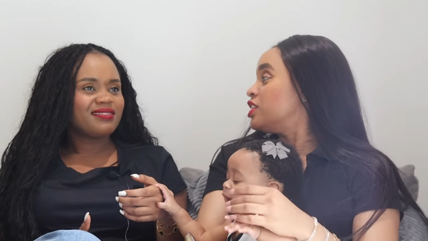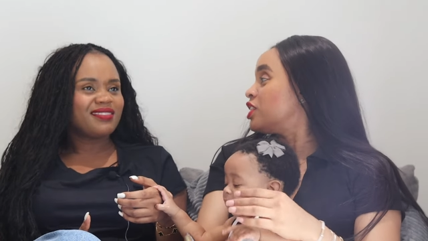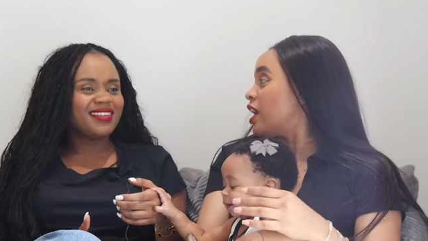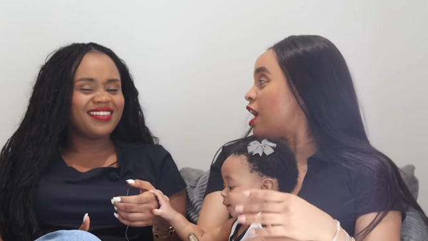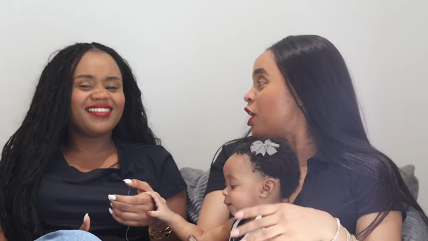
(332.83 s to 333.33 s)
Speaker 1: you
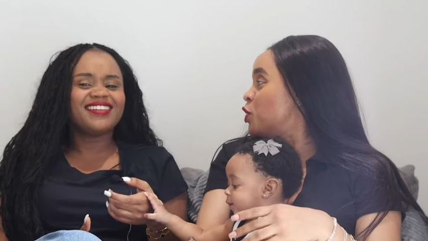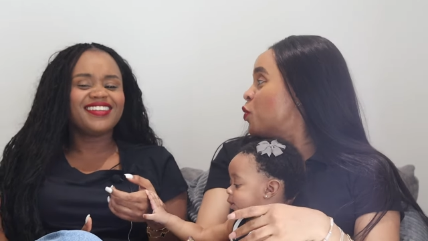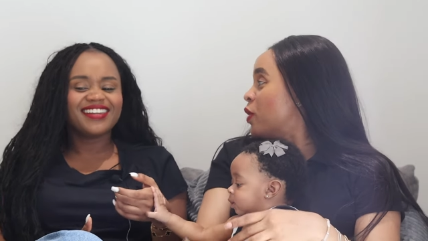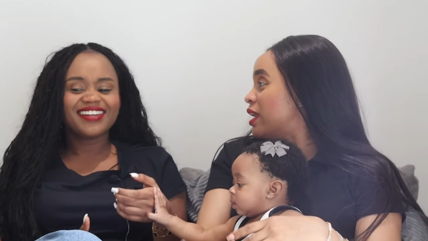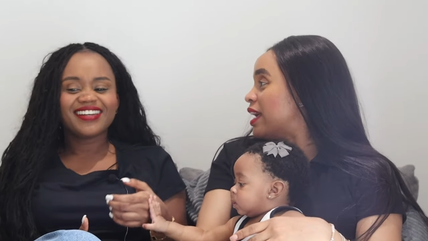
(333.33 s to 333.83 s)
get how you
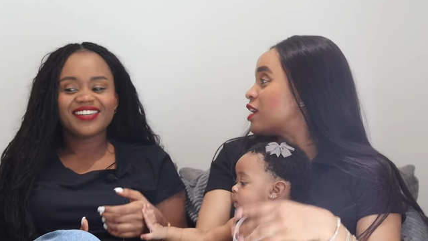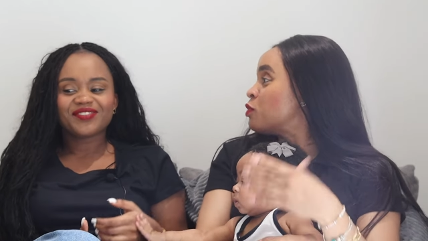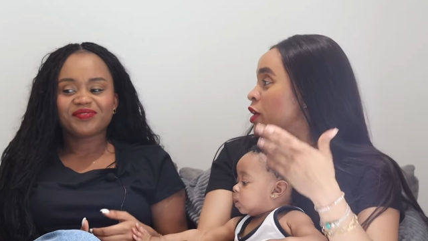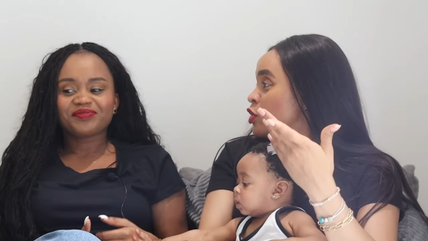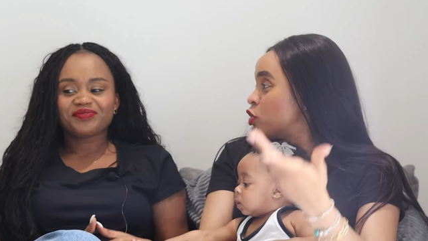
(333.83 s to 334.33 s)
wear like
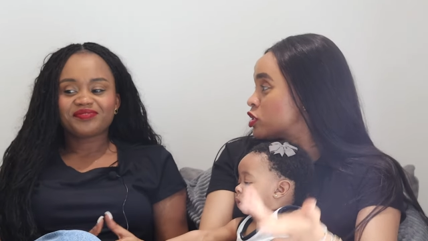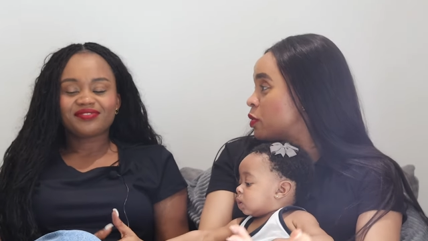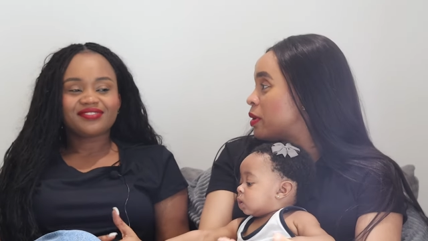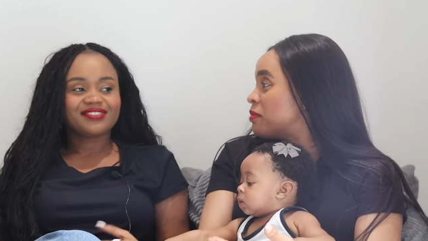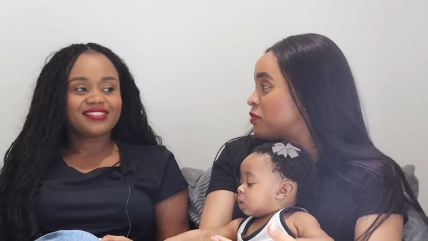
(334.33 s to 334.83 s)
when you go
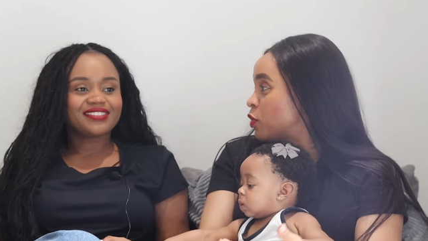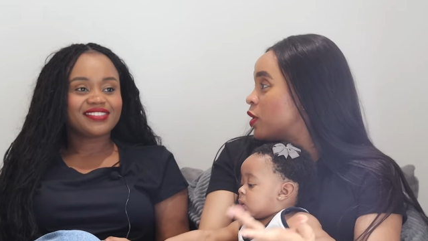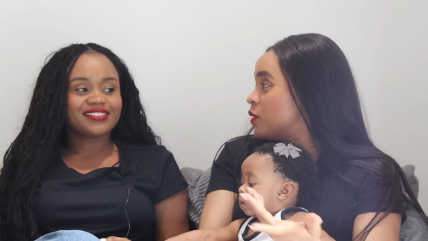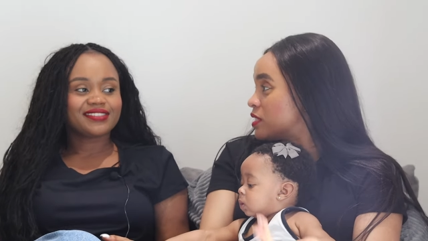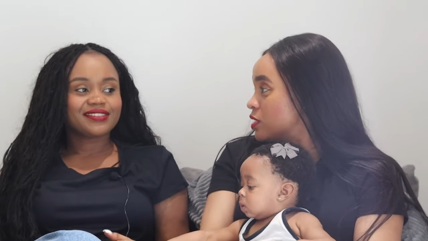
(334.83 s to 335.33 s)
somewhere before
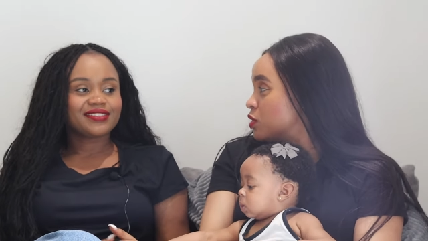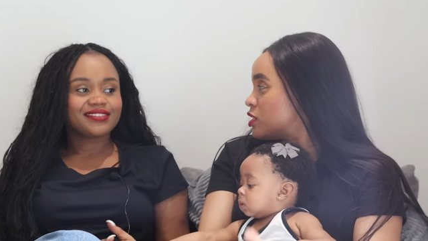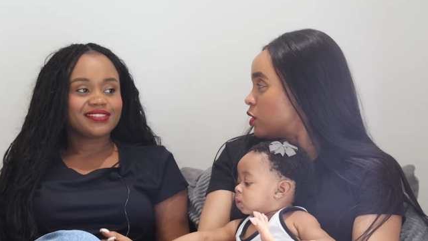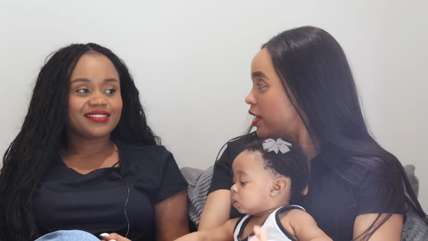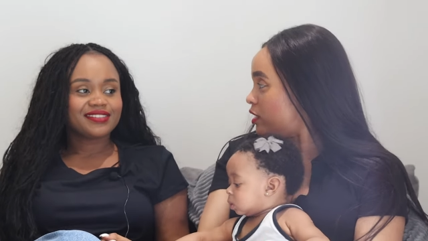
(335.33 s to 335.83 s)
you're single it's
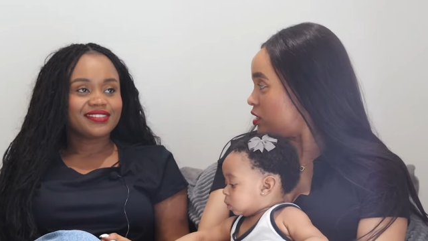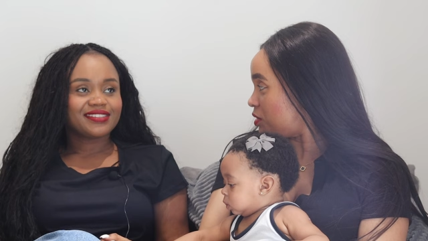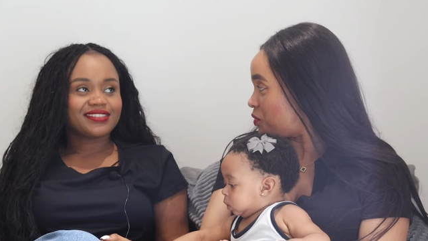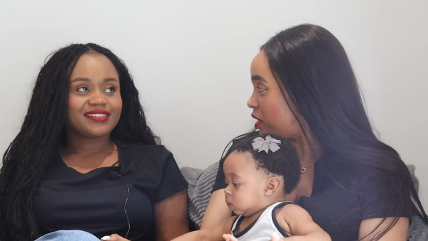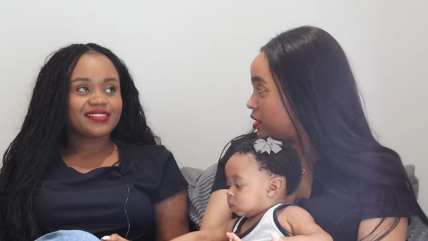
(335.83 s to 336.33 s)
not kind of
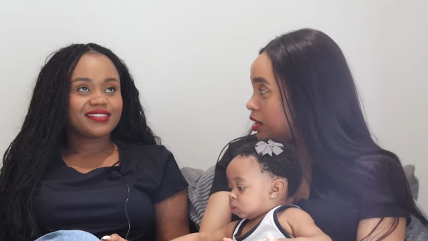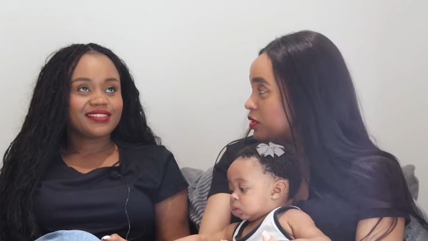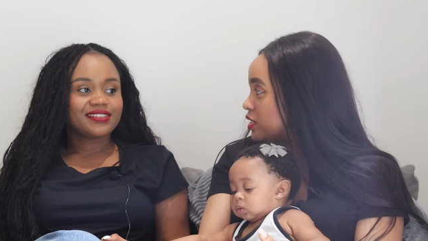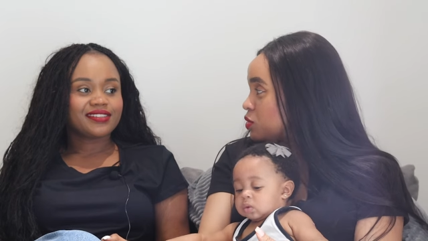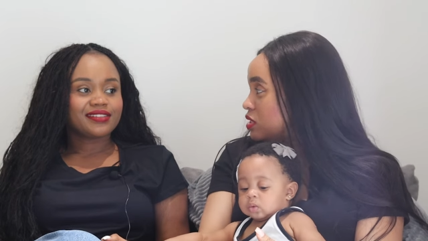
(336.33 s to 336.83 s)
different now
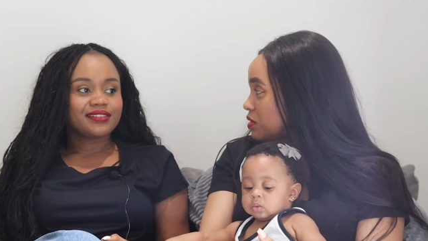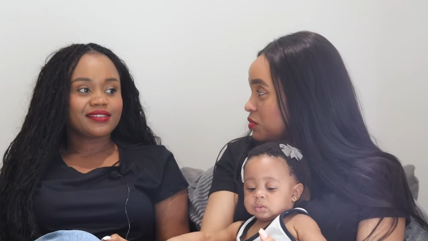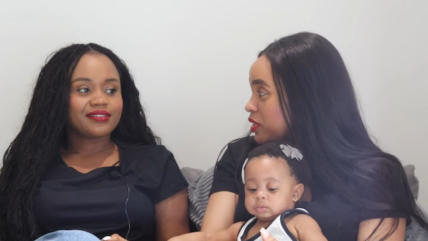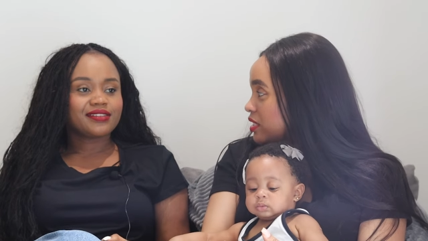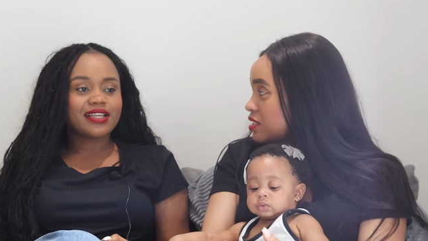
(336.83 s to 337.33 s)
there's no
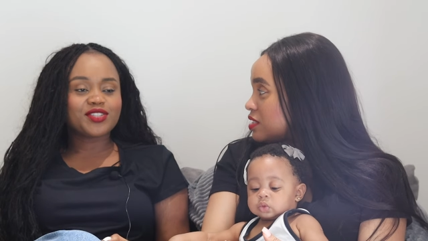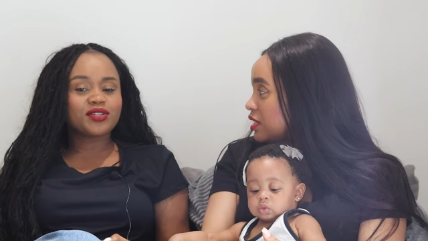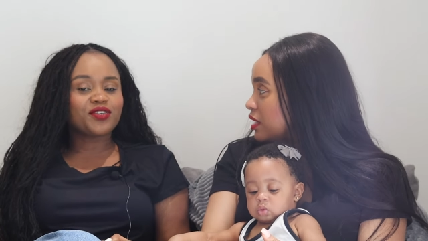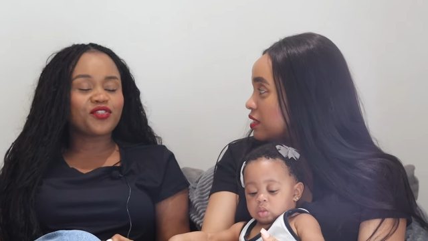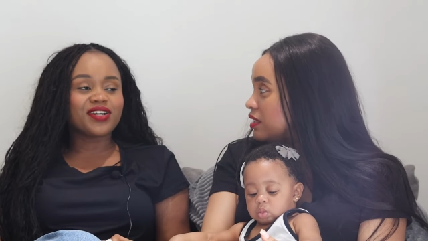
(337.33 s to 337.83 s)
difference there's no
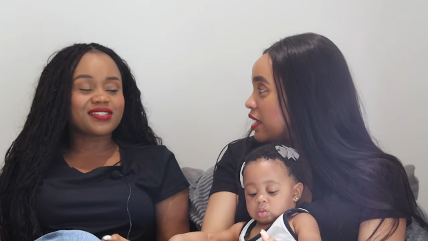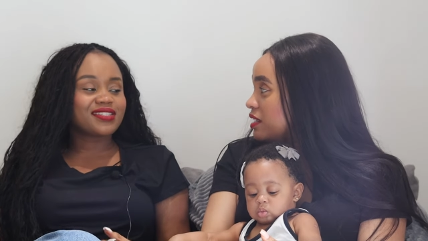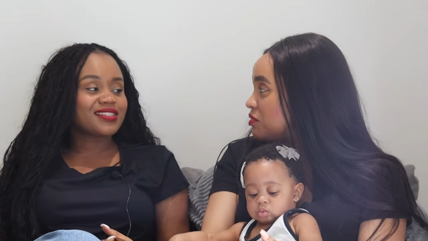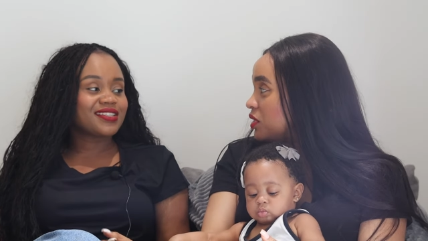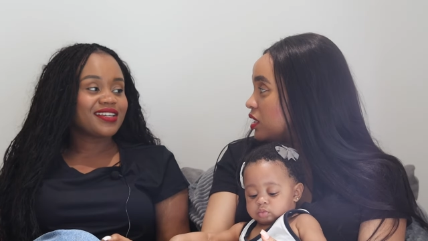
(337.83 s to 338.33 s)
difference
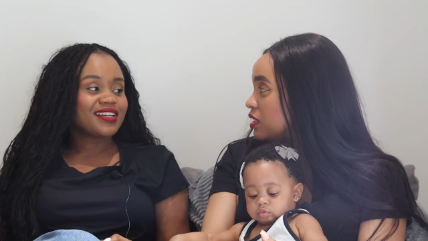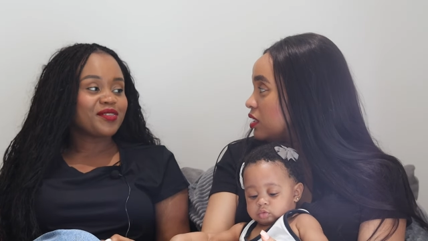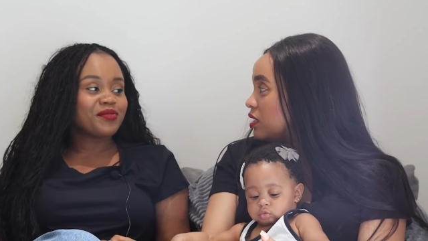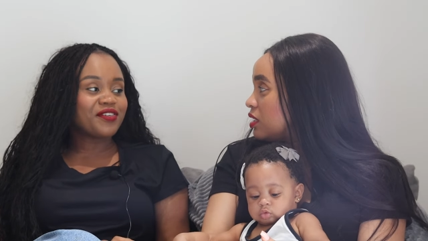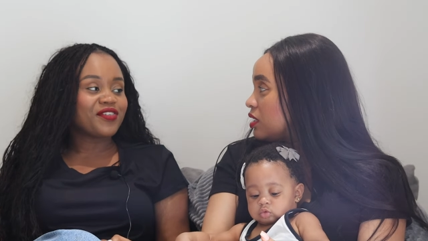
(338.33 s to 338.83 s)
Speaker 2: anything
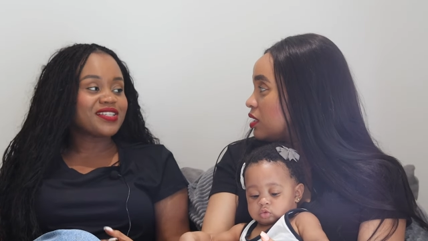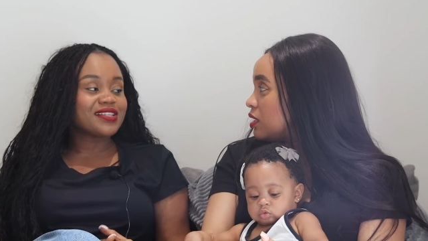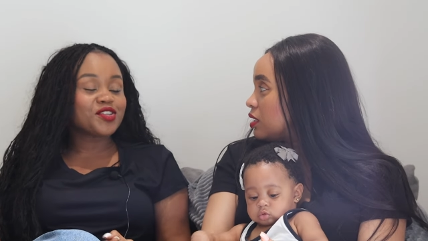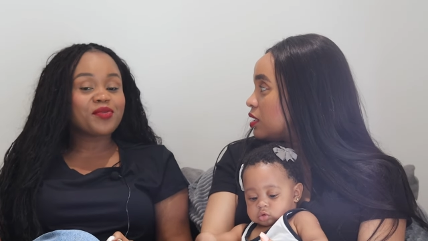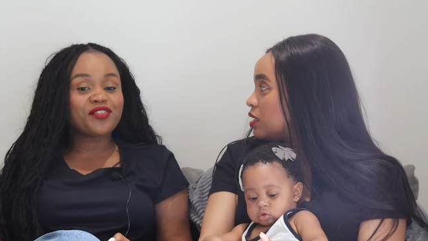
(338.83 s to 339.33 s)
my friends are
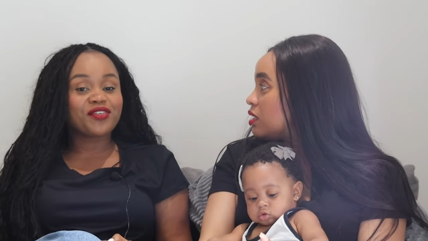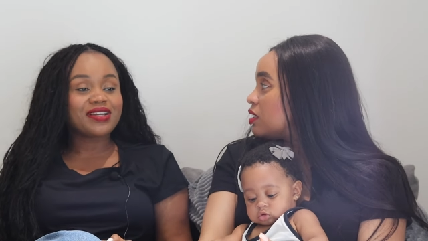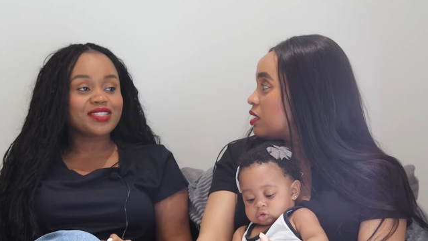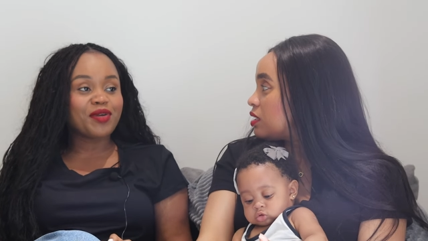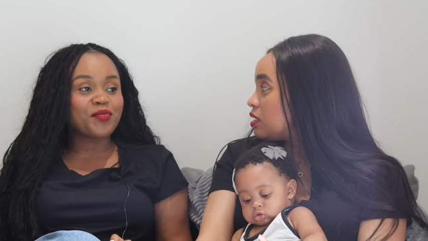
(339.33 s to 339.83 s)
still my
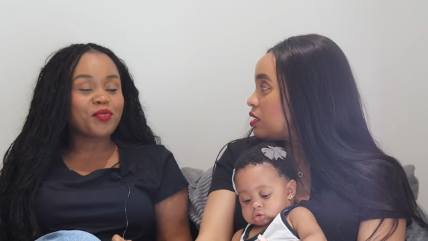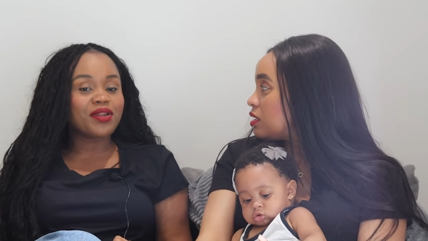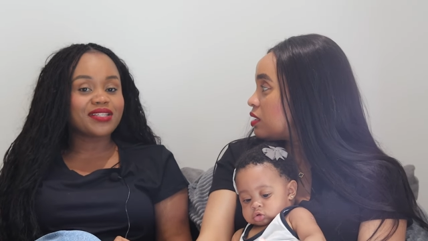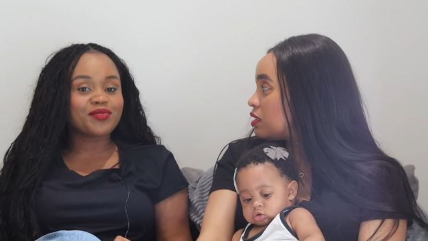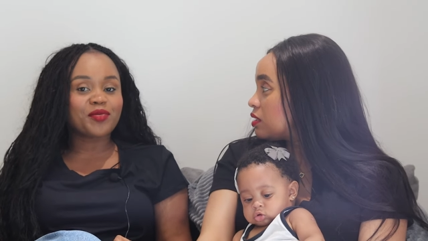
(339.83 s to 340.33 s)
friends my people
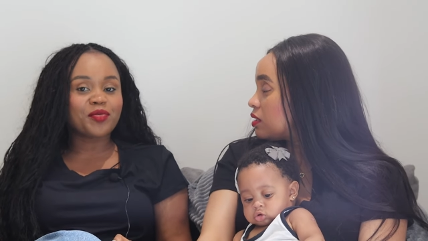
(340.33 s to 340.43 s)
are still my